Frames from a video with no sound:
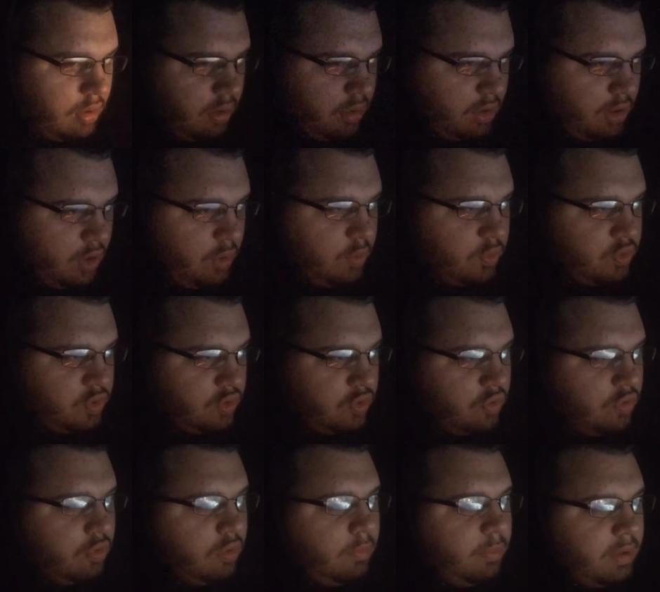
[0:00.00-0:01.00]

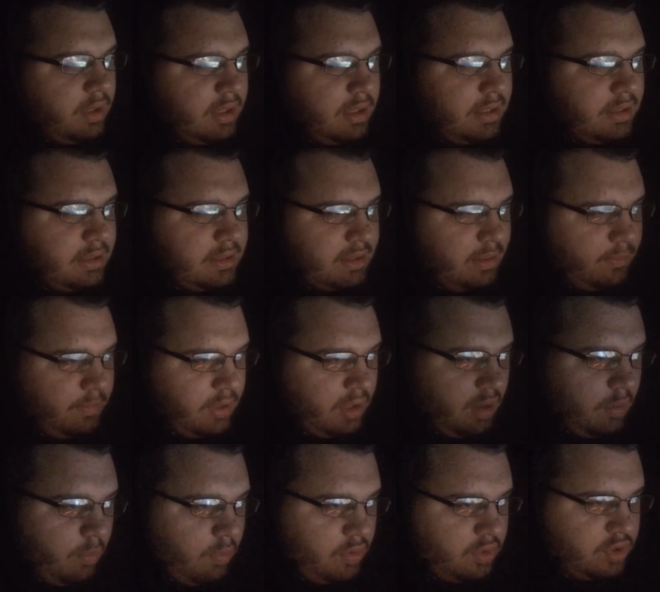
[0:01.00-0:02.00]
YouTube is something I
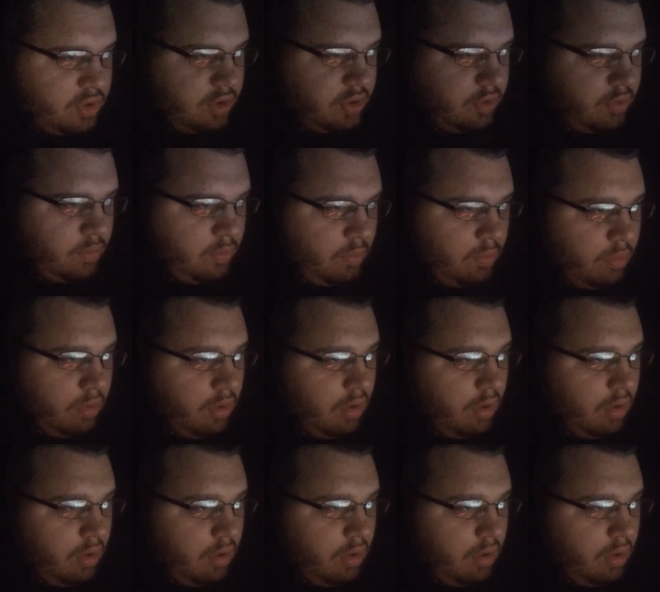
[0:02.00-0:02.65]
want to do